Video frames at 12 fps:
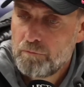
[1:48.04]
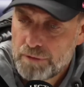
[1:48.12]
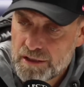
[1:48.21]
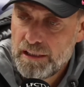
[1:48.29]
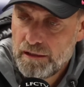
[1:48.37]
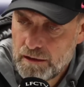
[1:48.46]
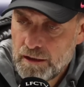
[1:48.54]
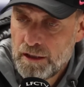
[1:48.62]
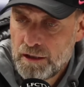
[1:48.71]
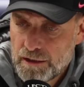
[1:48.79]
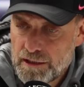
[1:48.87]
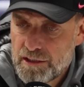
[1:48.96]
But still,
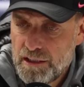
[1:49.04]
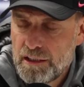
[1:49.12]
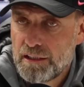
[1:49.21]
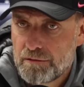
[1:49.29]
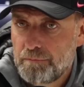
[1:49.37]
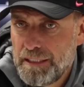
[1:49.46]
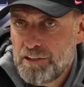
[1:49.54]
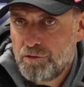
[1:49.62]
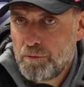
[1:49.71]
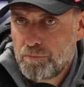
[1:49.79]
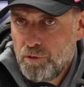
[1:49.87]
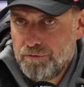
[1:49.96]
you can see there's space
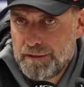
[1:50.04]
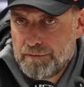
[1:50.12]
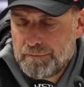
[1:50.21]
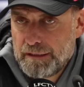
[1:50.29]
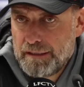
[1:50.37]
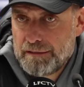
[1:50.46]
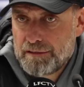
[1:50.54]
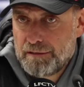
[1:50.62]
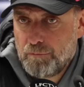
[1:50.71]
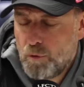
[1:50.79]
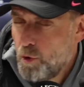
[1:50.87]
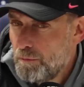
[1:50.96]
for improvement. We have
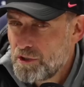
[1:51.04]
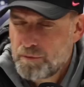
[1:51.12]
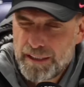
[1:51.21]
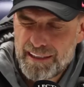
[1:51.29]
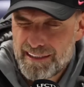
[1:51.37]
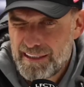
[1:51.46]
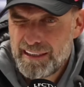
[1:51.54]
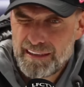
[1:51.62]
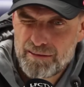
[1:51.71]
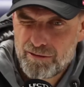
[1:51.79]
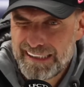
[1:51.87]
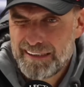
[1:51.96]
some moments where you can see
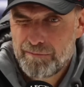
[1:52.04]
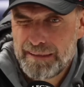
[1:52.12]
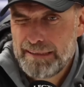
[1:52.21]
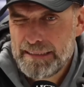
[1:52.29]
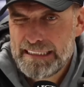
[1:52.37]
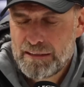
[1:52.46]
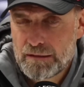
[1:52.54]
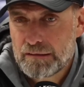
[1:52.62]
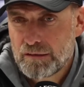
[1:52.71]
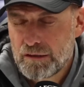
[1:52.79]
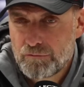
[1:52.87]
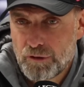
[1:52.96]
the rhythm, maybe not
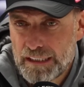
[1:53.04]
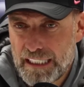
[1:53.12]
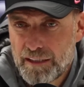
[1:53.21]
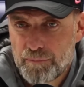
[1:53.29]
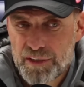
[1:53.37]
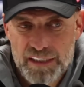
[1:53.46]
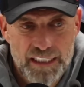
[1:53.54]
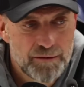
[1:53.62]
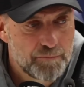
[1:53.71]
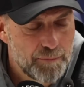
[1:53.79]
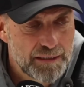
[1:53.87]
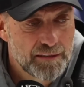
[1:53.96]

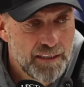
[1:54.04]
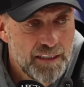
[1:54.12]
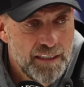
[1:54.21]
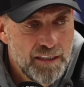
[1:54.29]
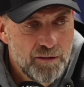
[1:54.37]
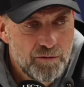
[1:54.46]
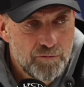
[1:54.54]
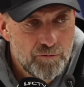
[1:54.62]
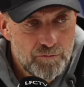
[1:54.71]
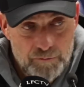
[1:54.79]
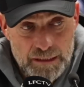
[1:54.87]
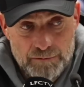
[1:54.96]
100%, but
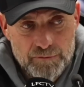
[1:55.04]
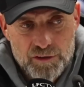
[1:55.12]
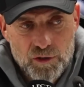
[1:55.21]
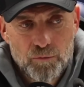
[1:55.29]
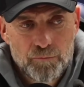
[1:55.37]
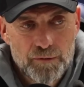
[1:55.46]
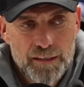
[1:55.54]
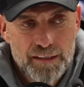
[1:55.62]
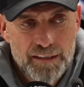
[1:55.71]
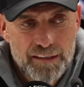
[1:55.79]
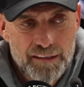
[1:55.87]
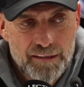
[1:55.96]
so
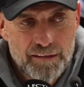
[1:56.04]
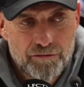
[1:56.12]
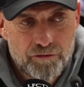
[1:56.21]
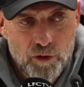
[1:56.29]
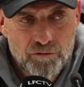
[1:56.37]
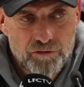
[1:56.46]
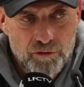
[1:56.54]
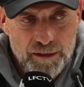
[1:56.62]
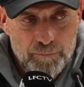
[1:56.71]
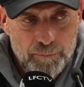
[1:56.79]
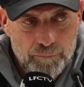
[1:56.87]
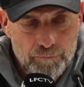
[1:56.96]
the front
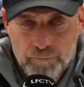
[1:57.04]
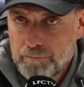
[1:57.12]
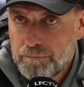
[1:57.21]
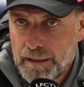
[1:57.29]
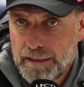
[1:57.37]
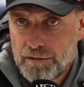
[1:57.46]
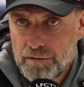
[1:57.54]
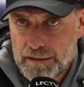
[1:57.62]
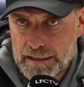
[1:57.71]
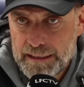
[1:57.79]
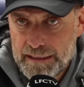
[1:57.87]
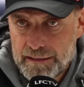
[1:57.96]
three played
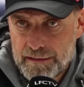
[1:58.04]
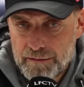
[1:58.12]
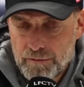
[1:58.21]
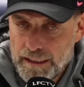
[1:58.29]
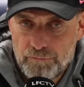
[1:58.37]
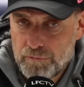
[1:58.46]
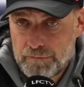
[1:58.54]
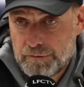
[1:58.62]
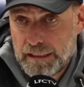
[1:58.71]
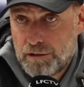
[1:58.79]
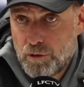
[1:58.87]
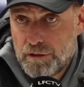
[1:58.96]
tonight.
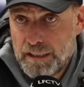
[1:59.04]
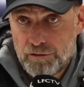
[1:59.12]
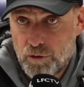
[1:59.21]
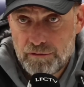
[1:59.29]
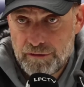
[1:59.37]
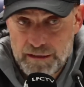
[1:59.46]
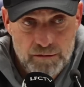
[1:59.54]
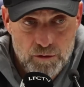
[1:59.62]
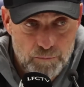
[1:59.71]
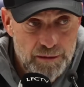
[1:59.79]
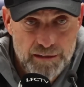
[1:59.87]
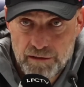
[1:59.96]
It could have had a
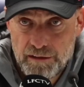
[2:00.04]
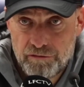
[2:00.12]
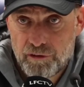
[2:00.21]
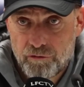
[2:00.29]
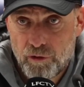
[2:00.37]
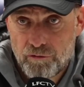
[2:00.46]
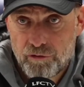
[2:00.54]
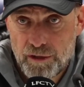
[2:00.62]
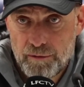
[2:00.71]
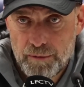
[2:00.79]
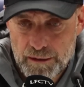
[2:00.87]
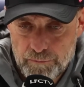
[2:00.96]
completely different front
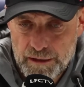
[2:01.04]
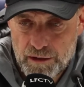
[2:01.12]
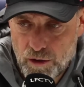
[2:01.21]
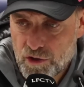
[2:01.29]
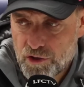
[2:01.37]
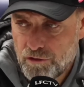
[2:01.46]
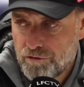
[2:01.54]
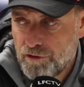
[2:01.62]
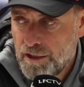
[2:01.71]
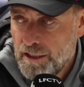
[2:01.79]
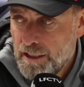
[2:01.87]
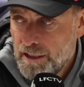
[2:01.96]
three, but because of
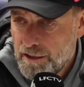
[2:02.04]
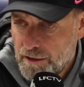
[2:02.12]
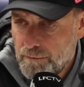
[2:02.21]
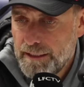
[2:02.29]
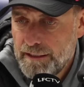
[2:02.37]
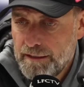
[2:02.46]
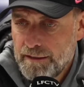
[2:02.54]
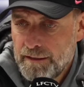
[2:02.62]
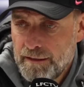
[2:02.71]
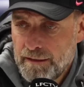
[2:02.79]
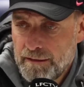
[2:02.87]
the way